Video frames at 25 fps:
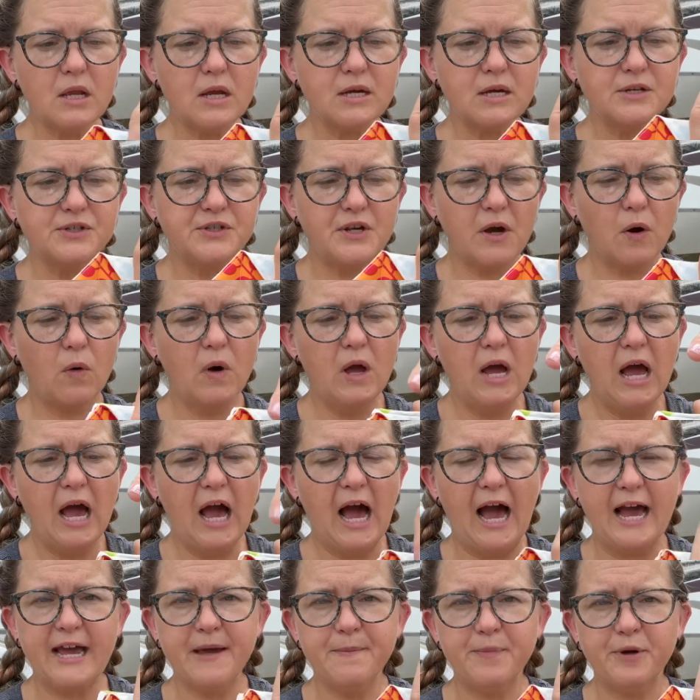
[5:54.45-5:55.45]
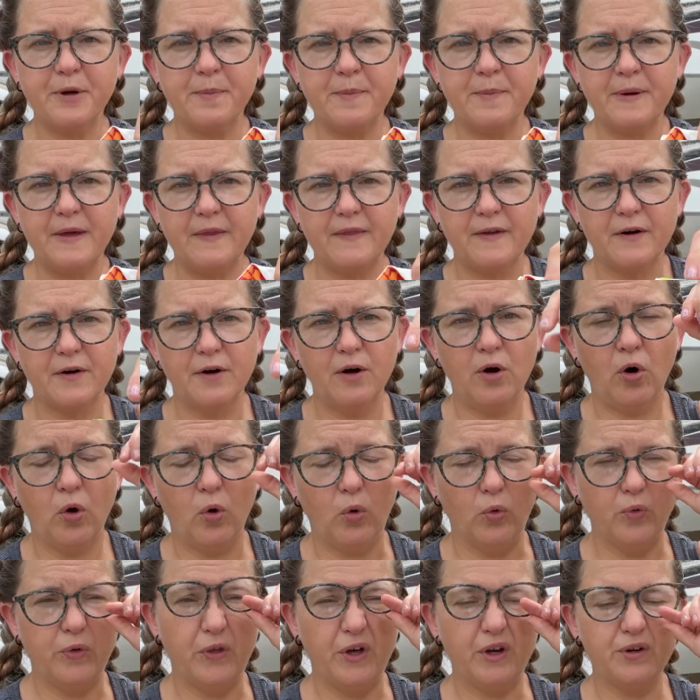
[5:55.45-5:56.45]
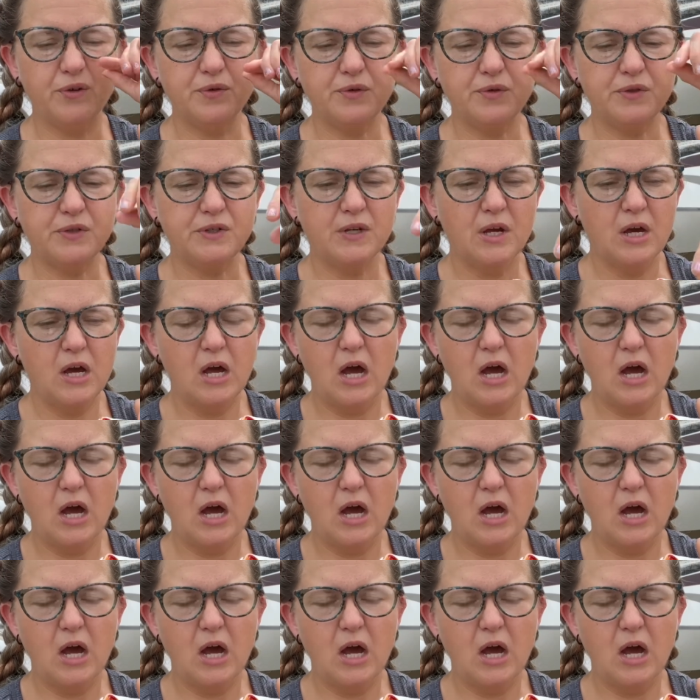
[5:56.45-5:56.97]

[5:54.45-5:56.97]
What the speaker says: So I could put a pin there to hold those.